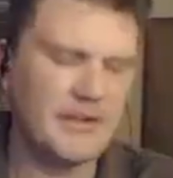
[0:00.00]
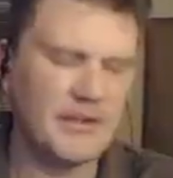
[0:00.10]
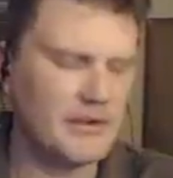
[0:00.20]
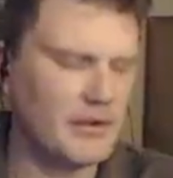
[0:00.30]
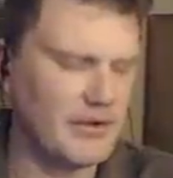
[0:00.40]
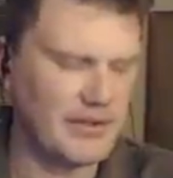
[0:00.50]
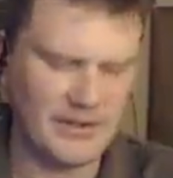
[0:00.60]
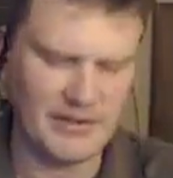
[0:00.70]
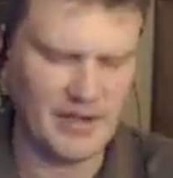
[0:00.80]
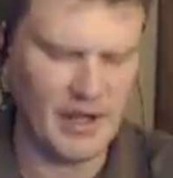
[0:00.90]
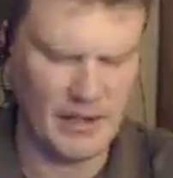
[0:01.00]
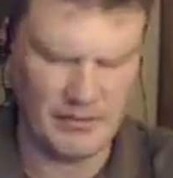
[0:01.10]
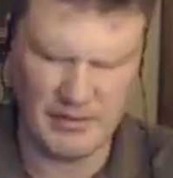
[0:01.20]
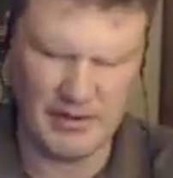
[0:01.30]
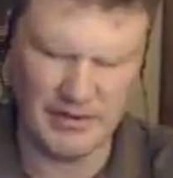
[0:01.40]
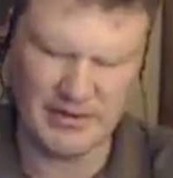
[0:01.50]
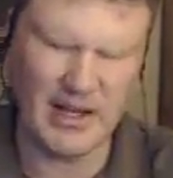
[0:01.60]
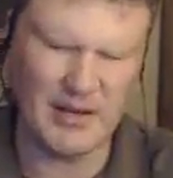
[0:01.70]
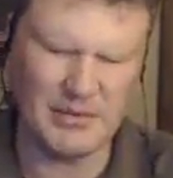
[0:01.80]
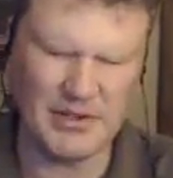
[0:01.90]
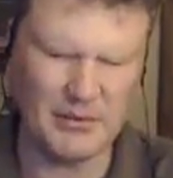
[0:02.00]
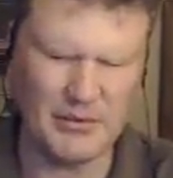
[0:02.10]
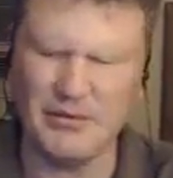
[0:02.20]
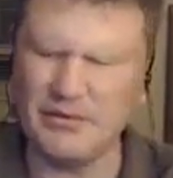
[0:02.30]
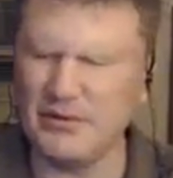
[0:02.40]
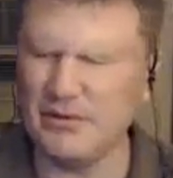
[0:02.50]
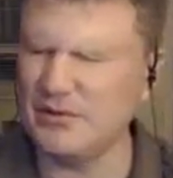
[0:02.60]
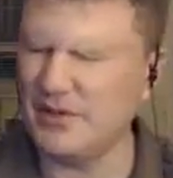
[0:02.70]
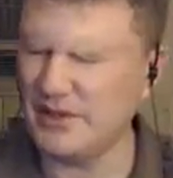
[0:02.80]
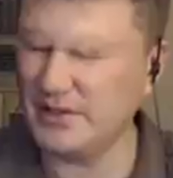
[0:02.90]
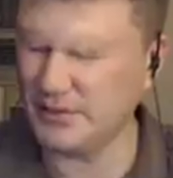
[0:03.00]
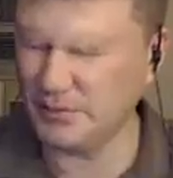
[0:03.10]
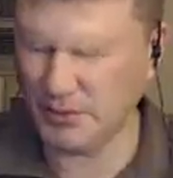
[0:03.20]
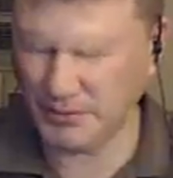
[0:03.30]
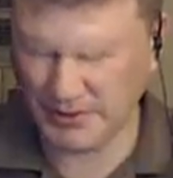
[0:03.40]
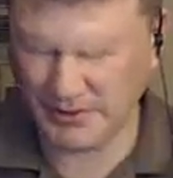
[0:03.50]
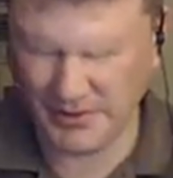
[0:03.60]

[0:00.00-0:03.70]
unknown at this time. It is not being revealed at this moment.